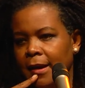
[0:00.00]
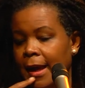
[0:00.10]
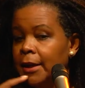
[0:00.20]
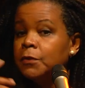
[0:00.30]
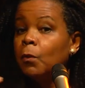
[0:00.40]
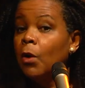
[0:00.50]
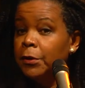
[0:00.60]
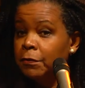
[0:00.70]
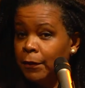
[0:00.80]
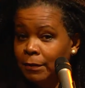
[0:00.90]
And it's
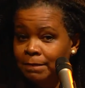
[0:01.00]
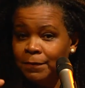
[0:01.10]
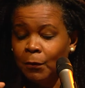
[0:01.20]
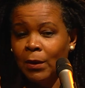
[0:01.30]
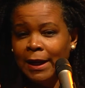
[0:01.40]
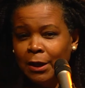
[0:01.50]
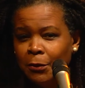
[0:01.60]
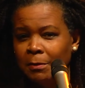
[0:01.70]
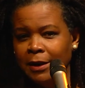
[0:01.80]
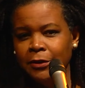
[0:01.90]
wonderful when I
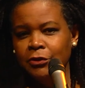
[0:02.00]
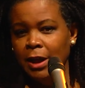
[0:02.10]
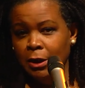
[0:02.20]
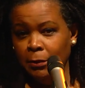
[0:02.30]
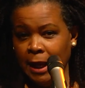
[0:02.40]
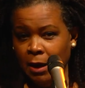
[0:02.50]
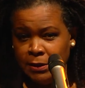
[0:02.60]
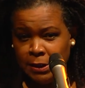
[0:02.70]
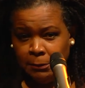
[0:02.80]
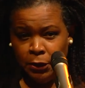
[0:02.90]
go to Monticello now,
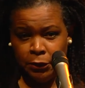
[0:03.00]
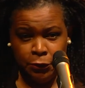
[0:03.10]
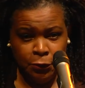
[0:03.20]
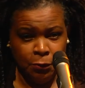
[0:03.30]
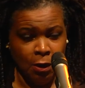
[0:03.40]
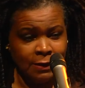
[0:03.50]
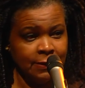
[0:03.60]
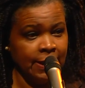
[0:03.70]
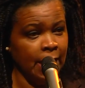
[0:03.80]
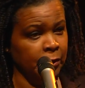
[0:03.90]
as I'm going to do on
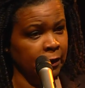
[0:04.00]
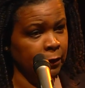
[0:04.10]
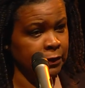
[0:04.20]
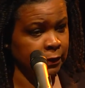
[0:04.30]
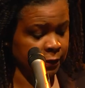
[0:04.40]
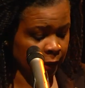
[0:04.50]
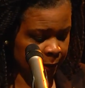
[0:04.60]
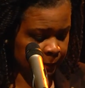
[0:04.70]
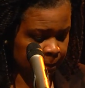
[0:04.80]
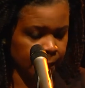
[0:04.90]
Saturday. There's a
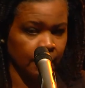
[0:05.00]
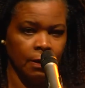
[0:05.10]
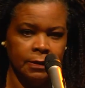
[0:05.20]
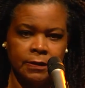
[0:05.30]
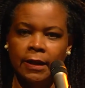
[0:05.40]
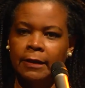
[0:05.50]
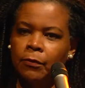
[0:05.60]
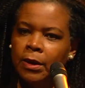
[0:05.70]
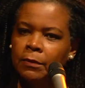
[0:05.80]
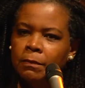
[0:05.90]
summit on
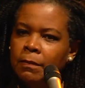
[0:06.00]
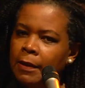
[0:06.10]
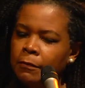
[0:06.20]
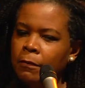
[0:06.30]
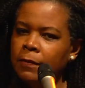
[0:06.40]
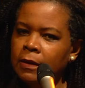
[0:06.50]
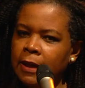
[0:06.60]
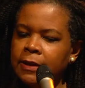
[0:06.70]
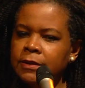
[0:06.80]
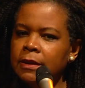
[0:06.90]
slavery and the
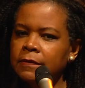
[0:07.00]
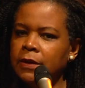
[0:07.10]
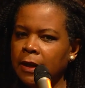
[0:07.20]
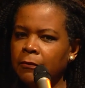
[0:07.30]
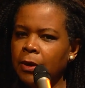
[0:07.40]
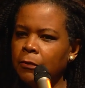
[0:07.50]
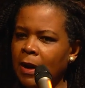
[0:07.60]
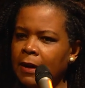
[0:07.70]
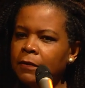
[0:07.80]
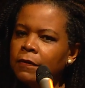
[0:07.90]
legacy of slavery and
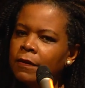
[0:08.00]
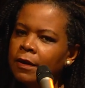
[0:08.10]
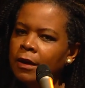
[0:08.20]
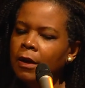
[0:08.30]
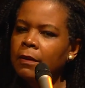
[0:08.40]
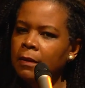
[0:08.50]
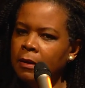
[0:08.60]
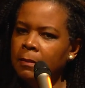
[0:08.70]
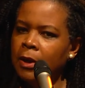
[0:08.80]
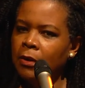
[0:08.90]
race in
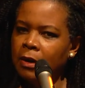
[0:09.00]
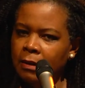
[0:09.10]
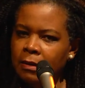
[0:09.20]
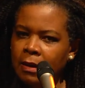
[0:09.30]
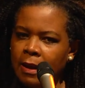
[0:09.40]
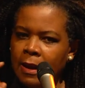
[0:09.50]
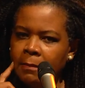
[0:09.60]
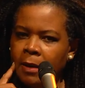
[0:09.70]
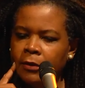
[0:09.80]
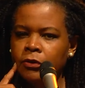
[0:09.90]
America
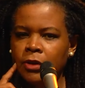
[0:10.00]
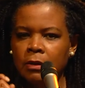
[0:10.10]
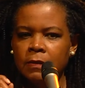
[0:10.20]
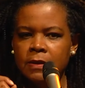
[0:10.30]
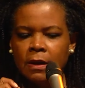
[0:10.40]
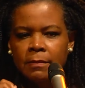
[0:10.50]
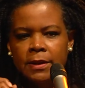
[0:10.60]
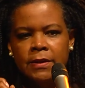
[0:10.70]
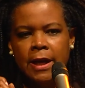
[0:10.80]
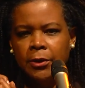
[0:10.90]
at Monticello this
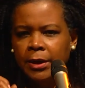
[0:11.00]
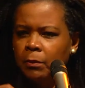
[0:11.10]
coming Saturday.